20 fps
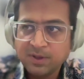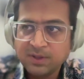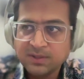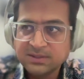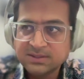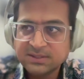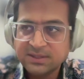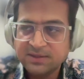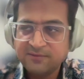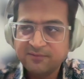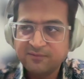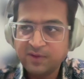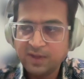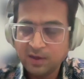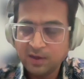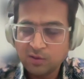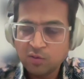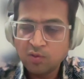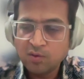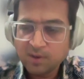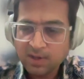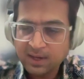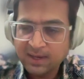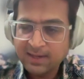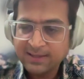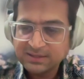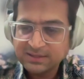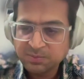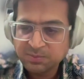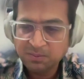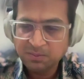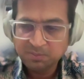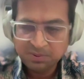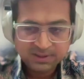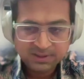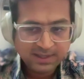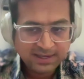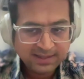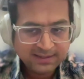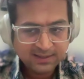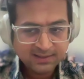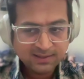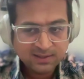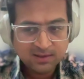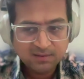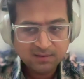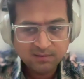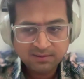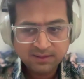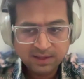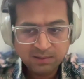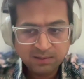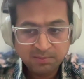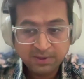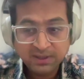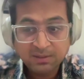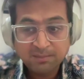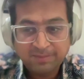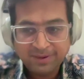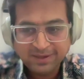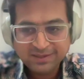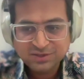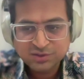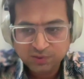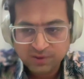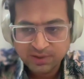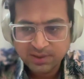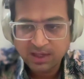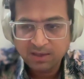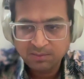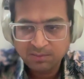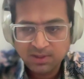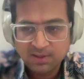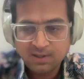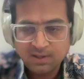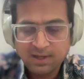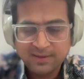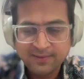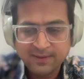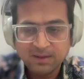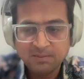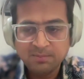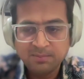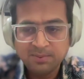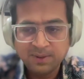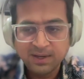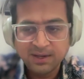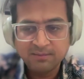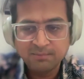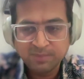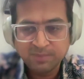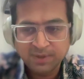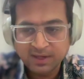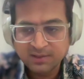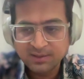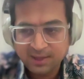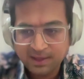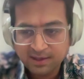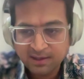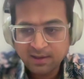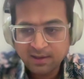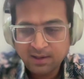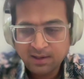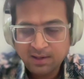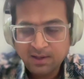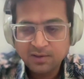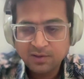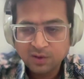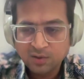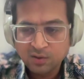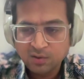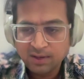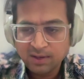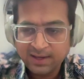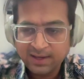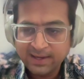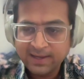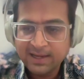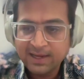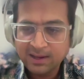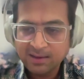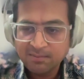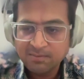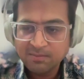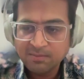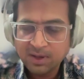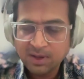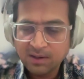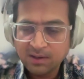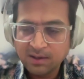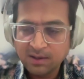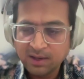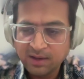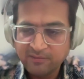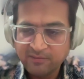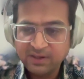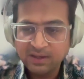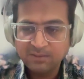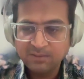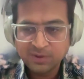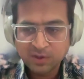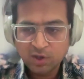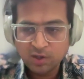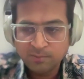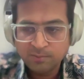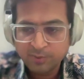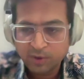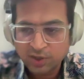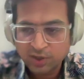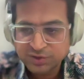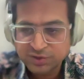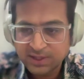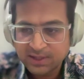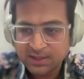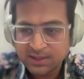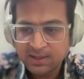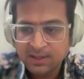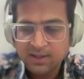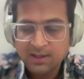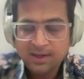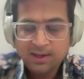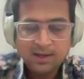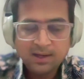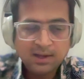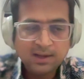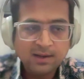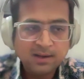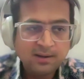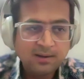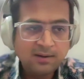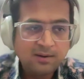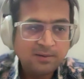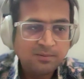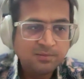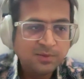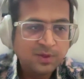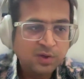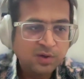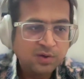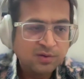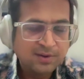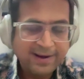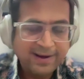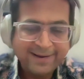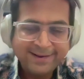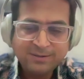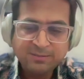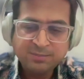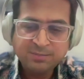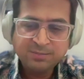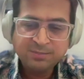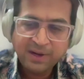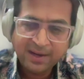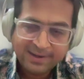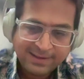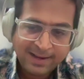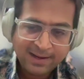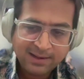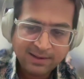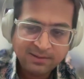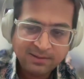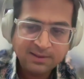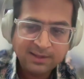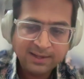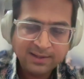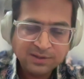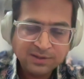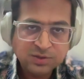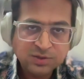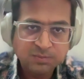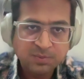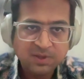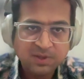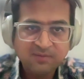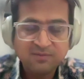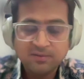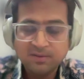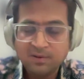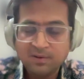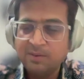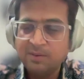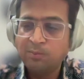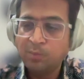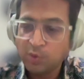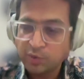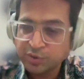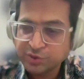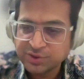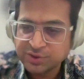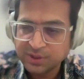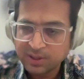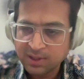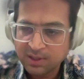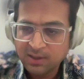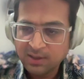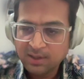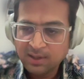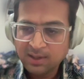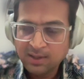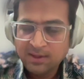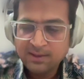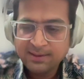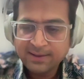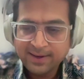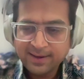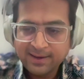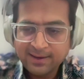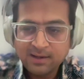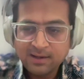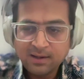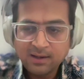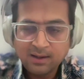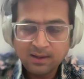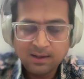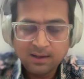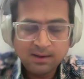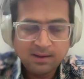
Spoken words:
Because if they are okay as people, then I think they'll bring the best to the table, and they'll bring their A game every time they're on a project. Right brain talent tends to be emotional, right?